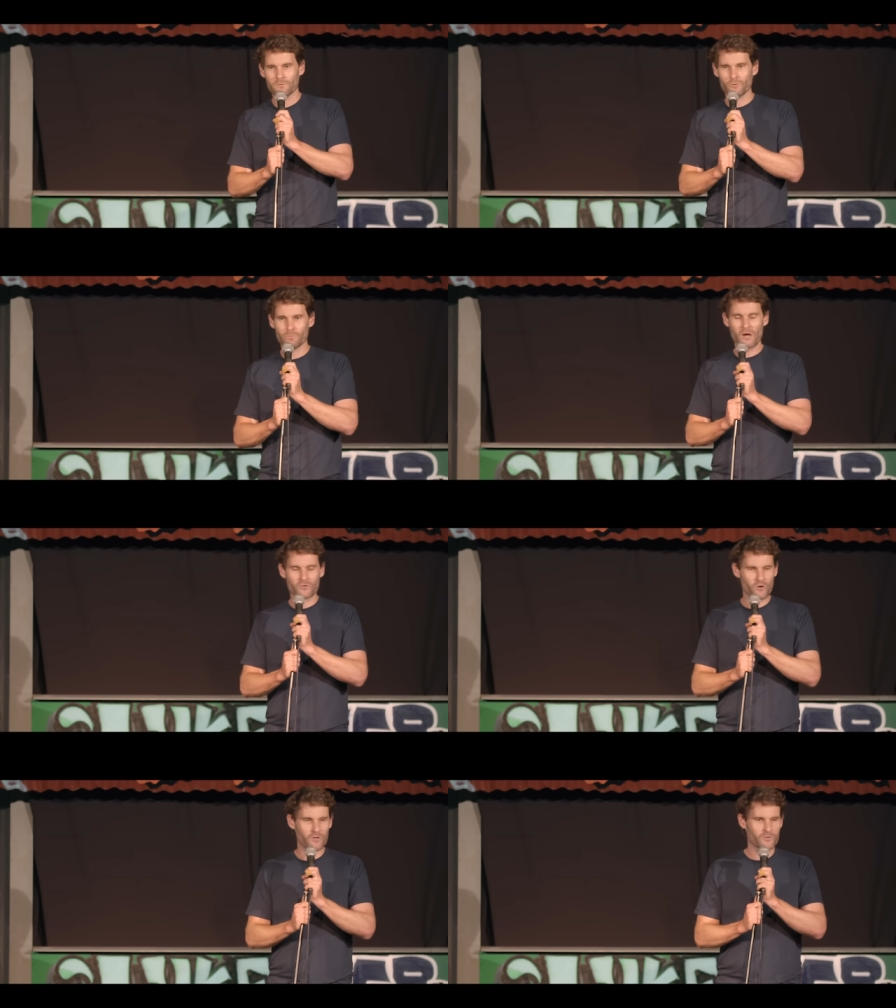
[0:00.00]
good
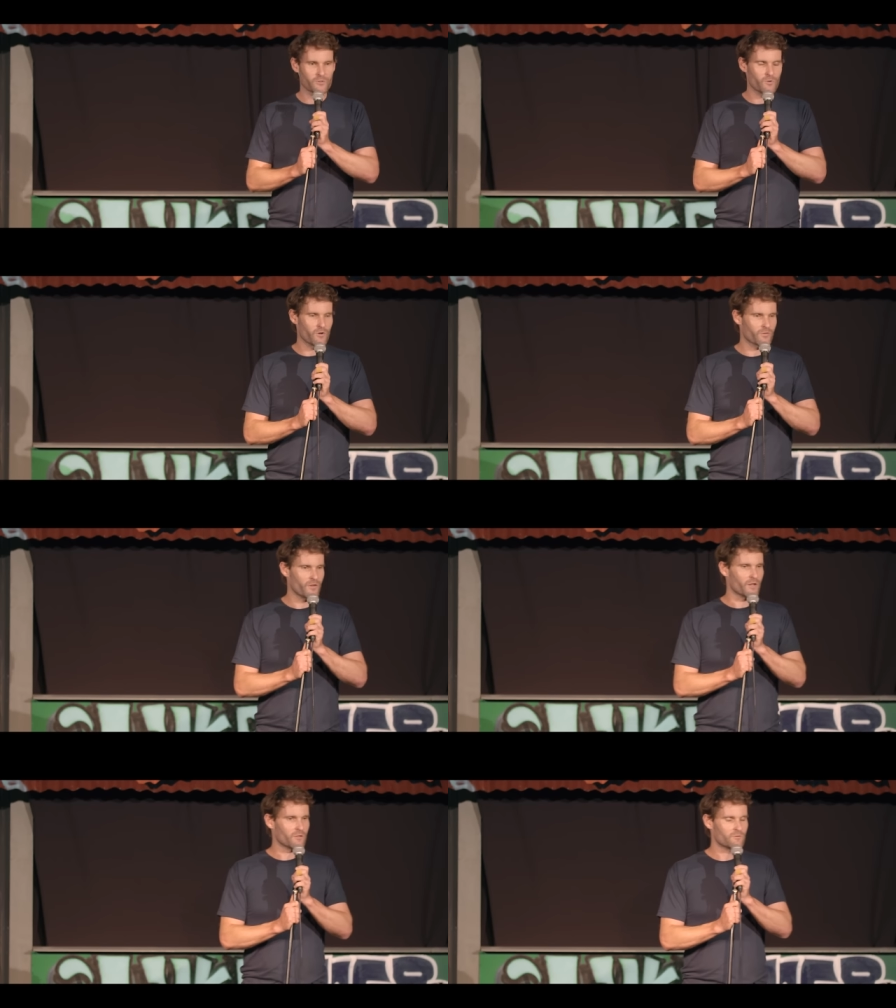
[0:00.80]
bloke trying to do the right
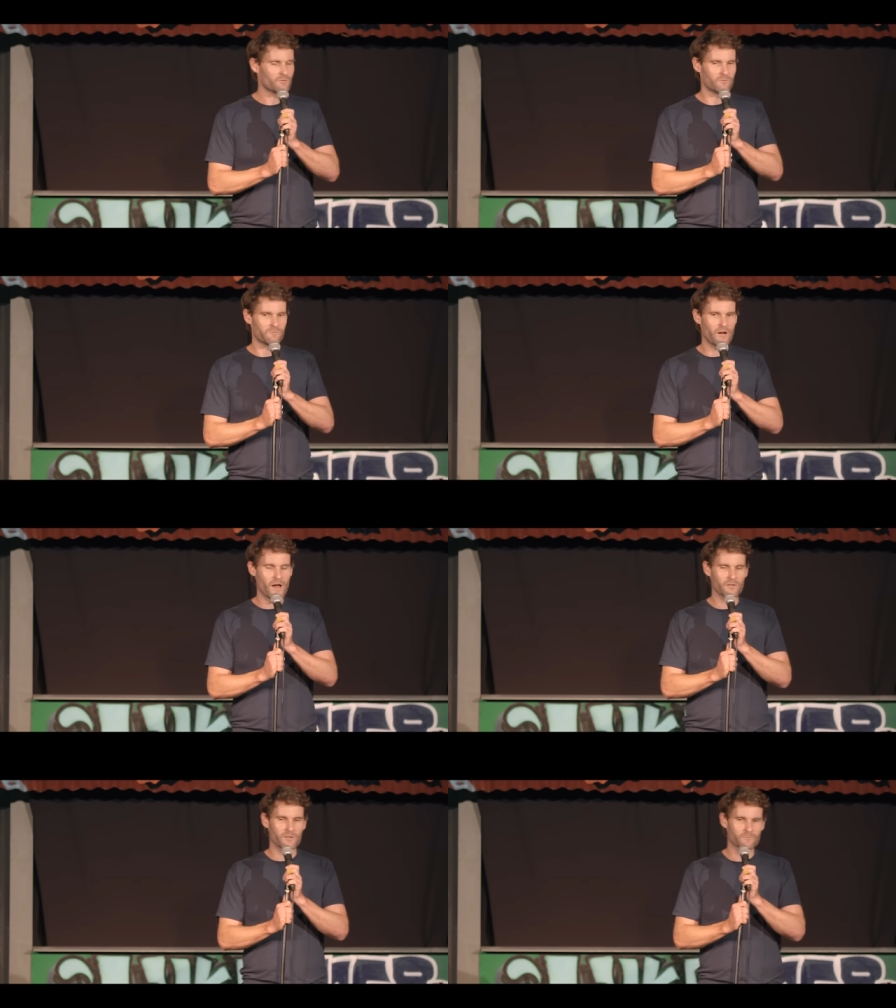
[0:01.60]
thing and
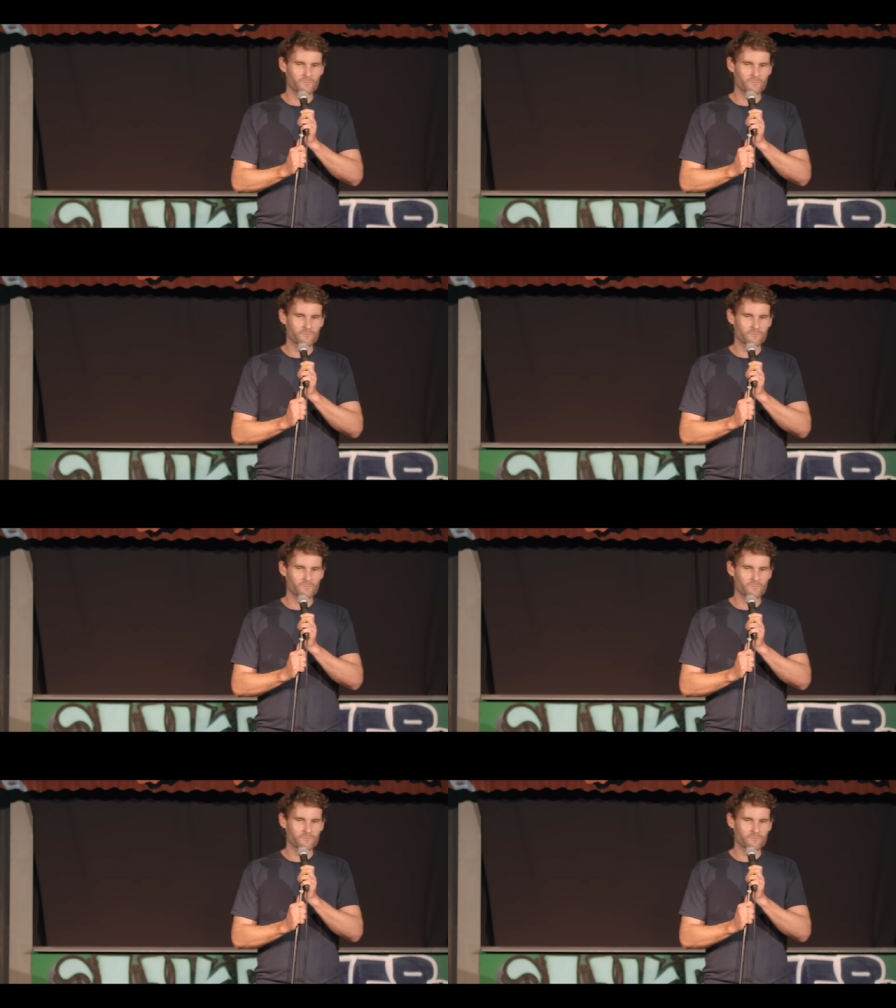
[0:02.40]
failing.